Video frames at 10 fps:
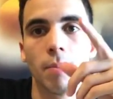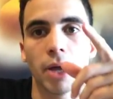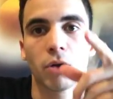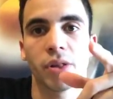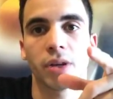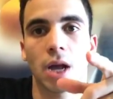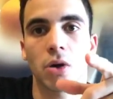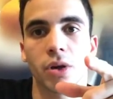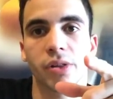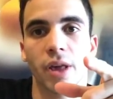My crested
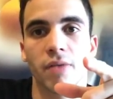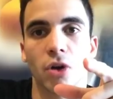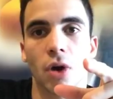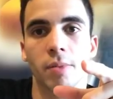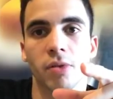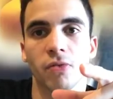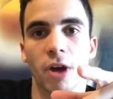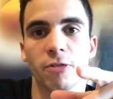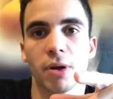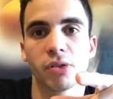gecko is 7 grams and
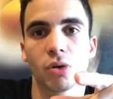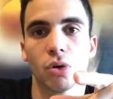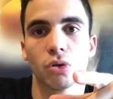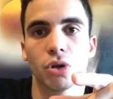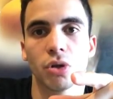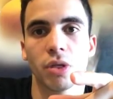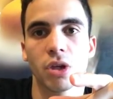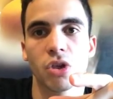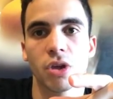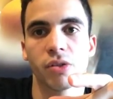5 months old. Do you think
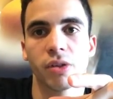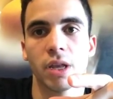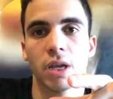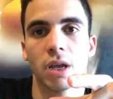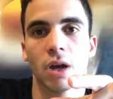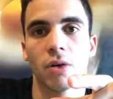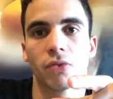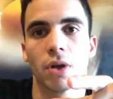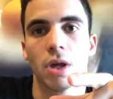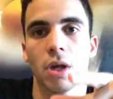she is eating
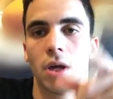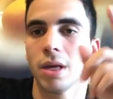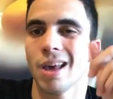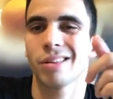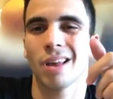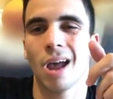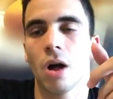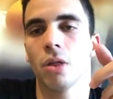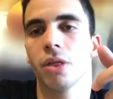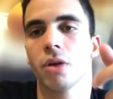enough? Yes, a
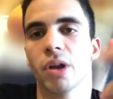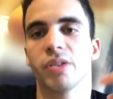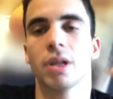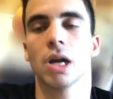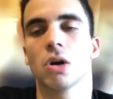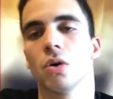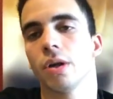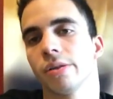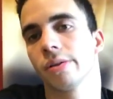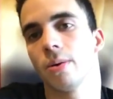healthy crested gecko is